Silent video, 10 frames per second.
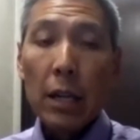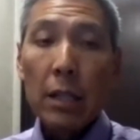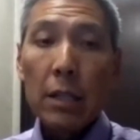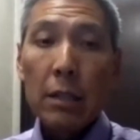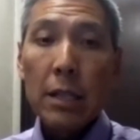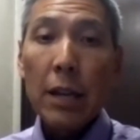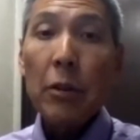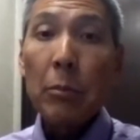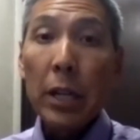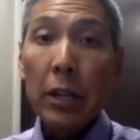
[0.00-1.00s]
saving
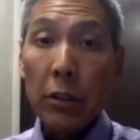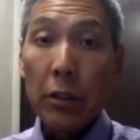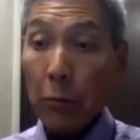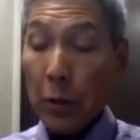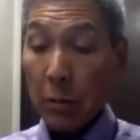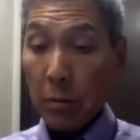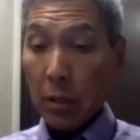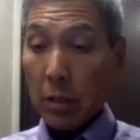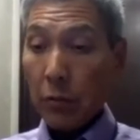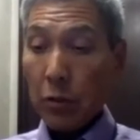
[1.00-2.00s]
money on their fees.
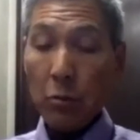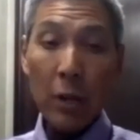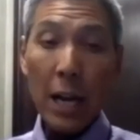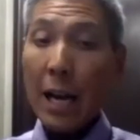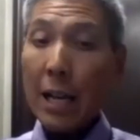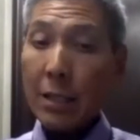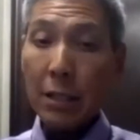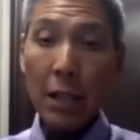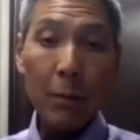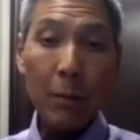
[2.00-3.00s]
Because if you were to ask a
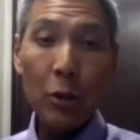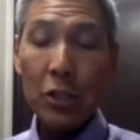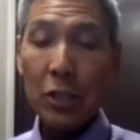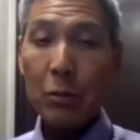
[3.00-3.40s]
lot of merchants,